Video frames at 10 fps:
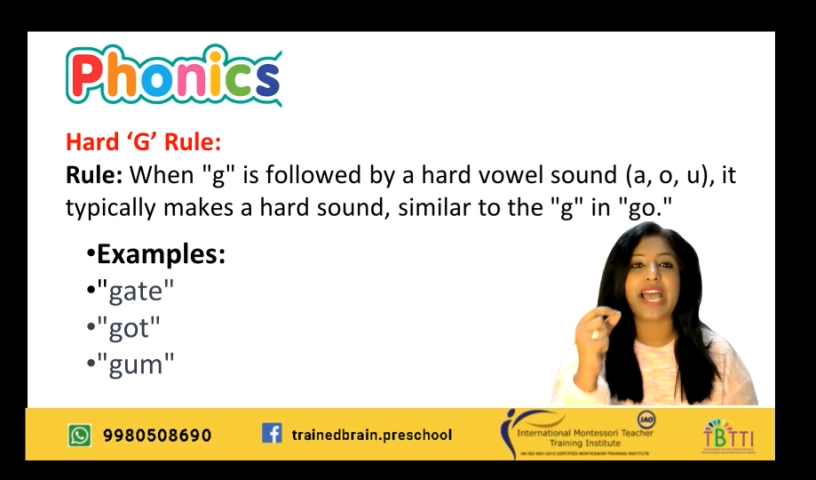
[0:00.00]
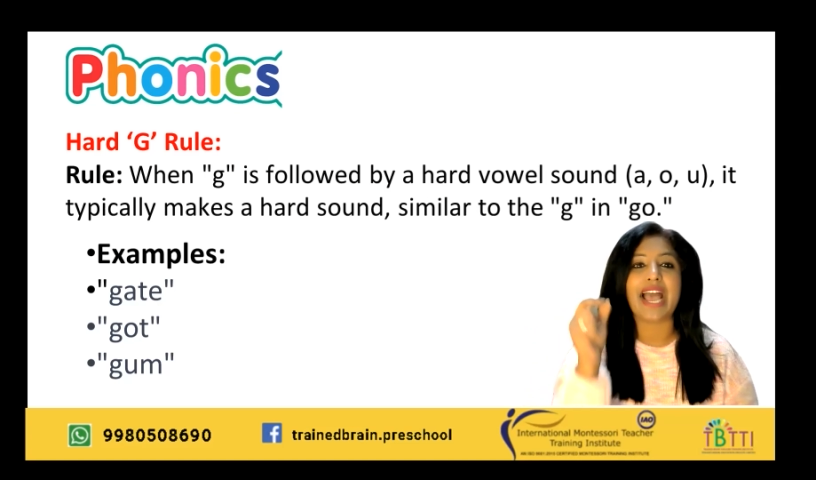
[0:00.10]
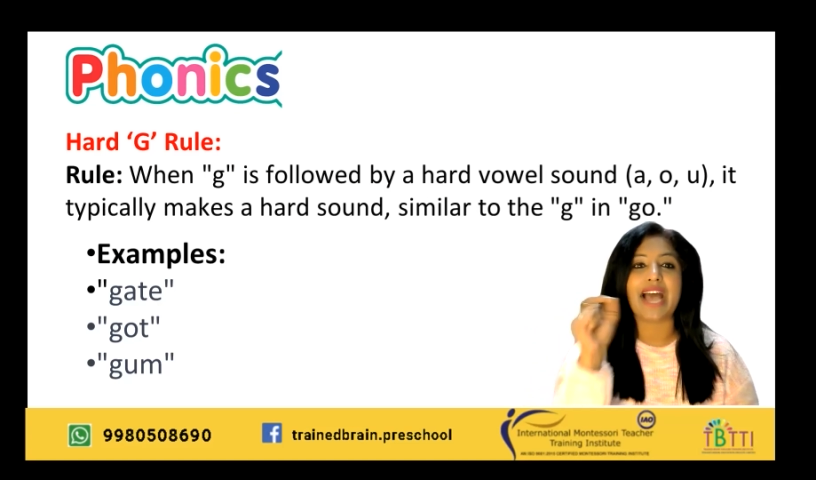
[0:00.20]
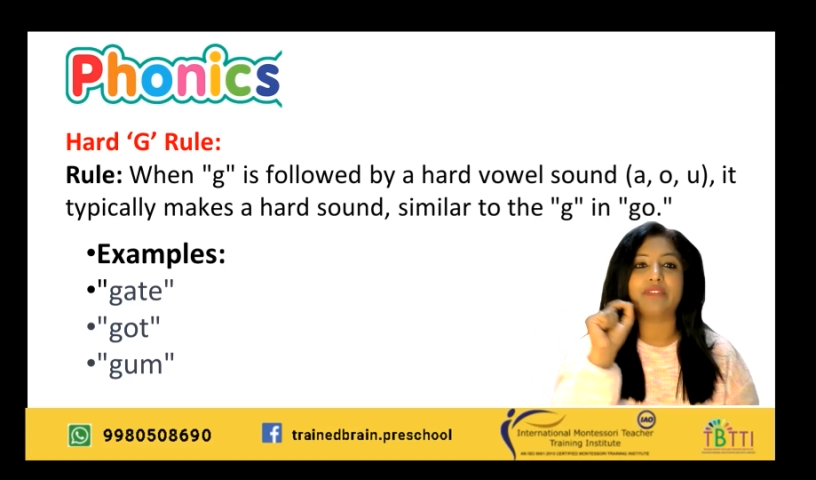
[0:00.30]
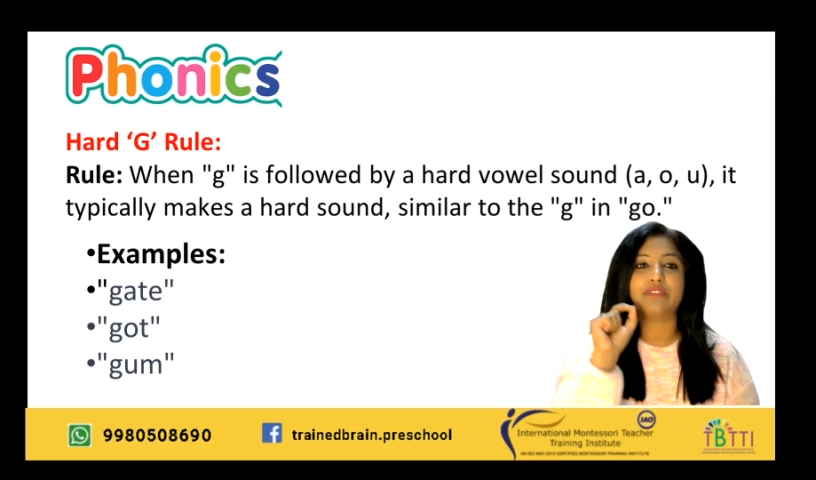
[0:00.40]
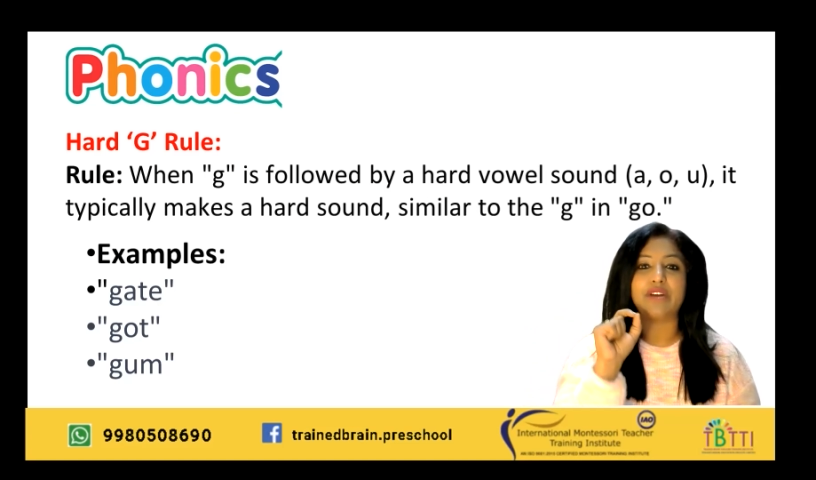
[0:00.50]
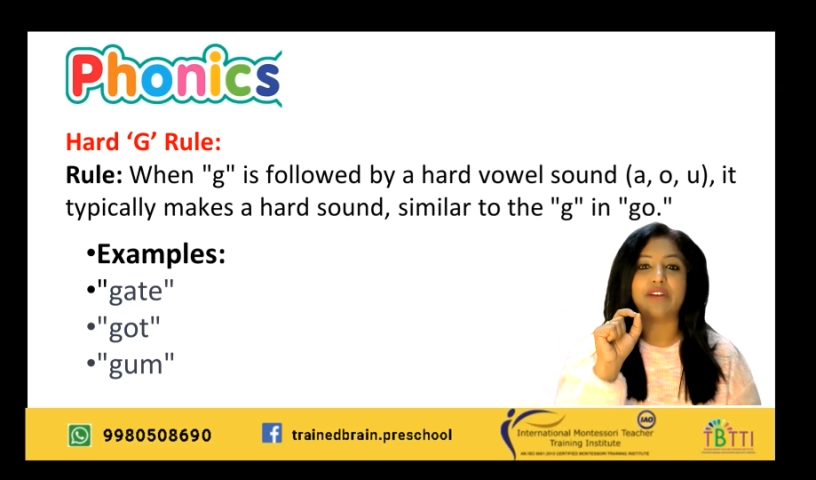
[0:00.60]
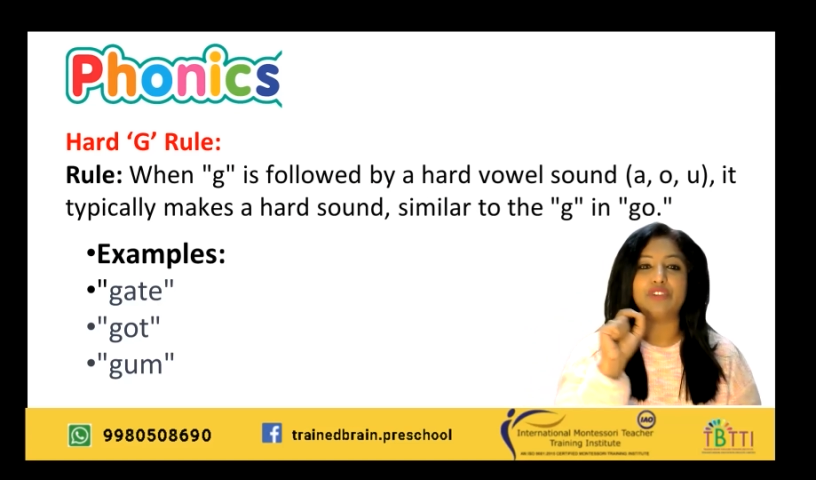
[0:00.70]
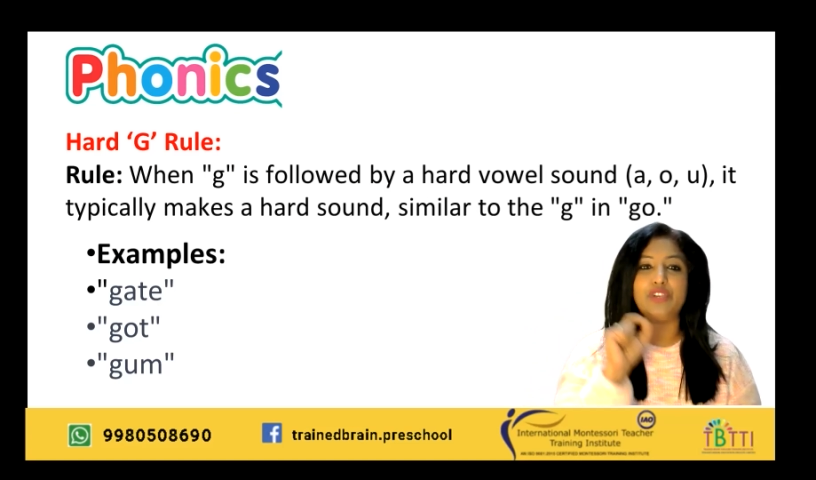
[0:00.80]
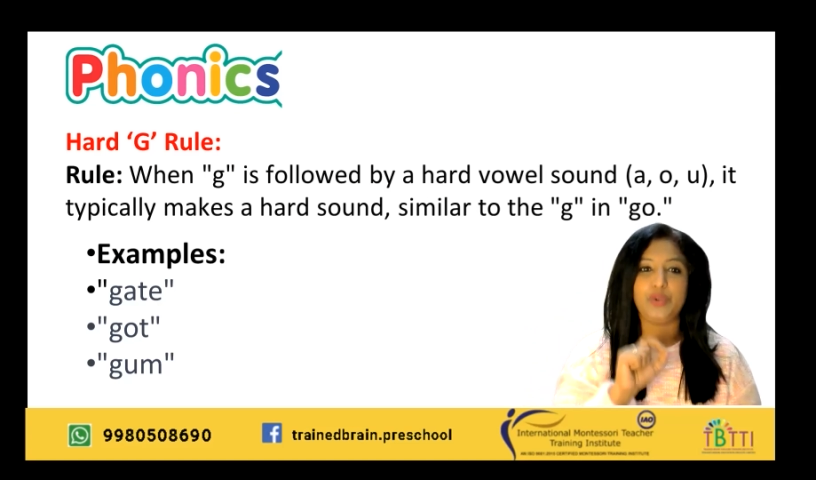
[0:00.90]
I have a
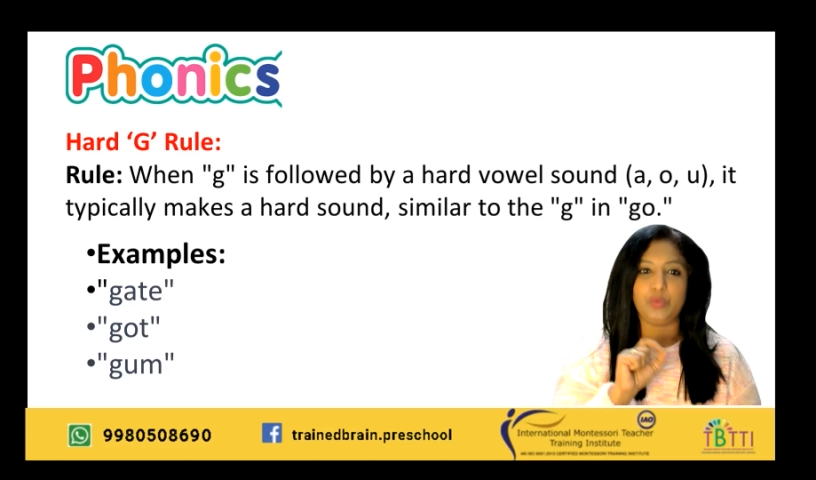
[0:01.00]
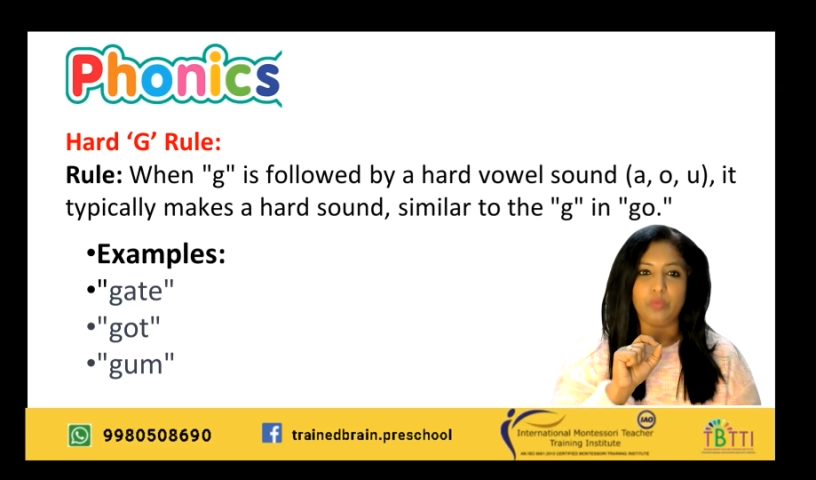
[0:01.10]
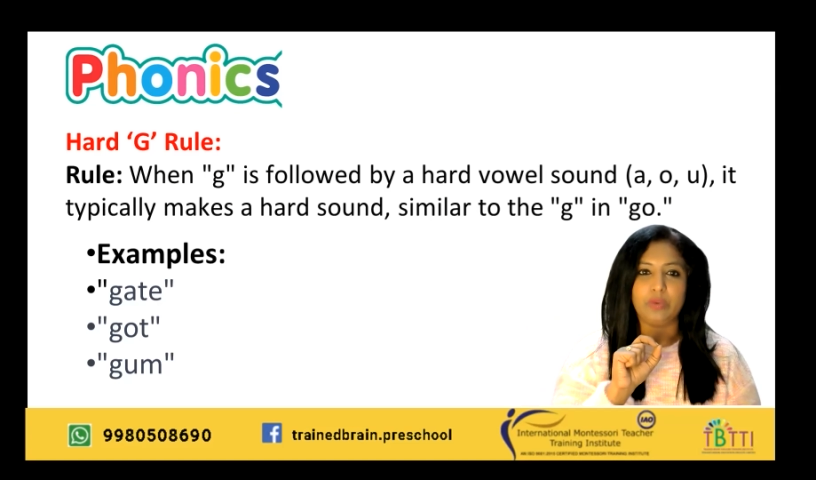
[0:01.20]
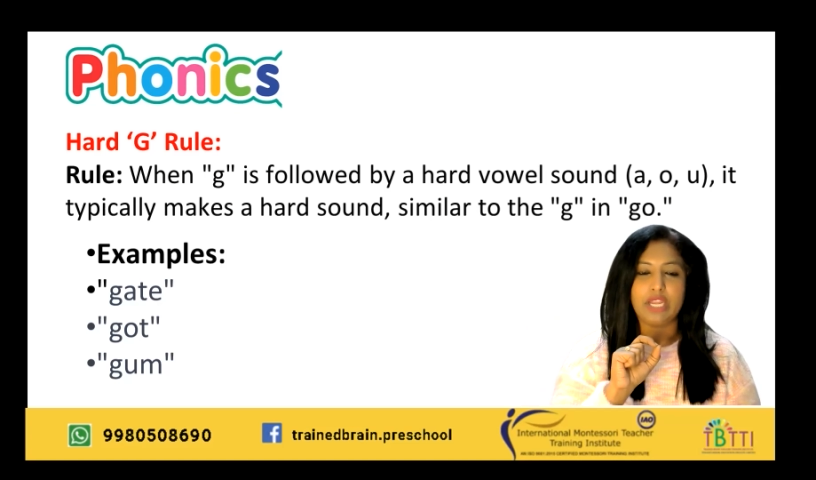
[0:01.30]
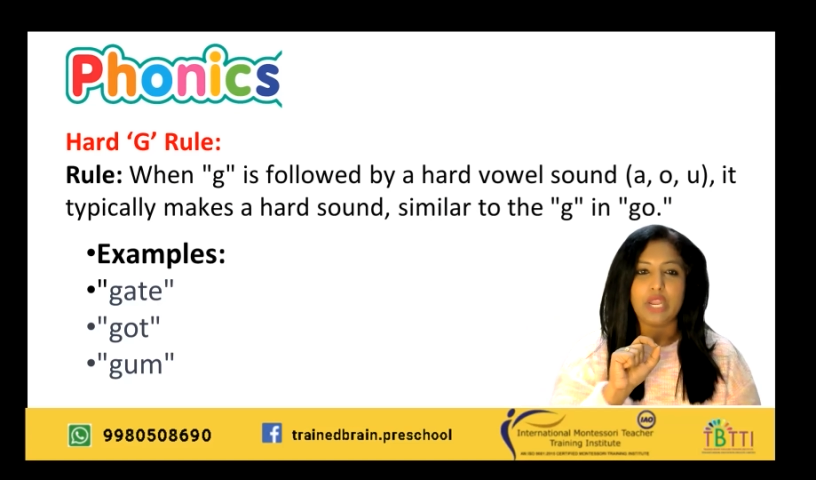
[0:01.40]
vowel U.